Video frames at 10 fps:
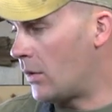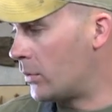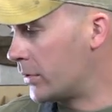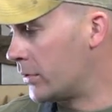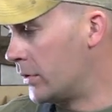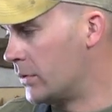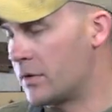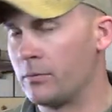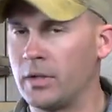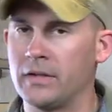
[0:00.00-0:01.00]
all you're
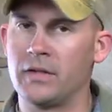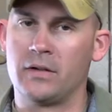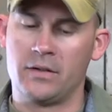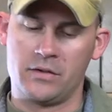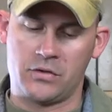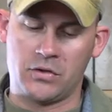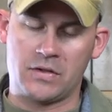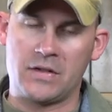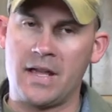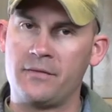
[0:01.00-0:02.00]
using right there is
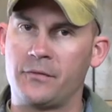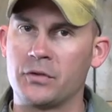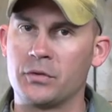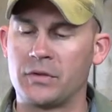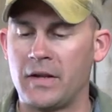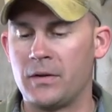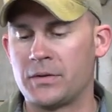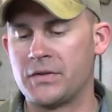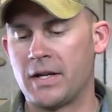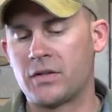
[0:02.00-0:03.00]
just that for your tail
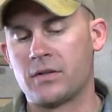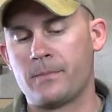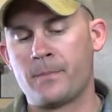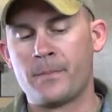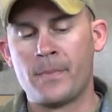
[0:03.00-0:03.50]
section.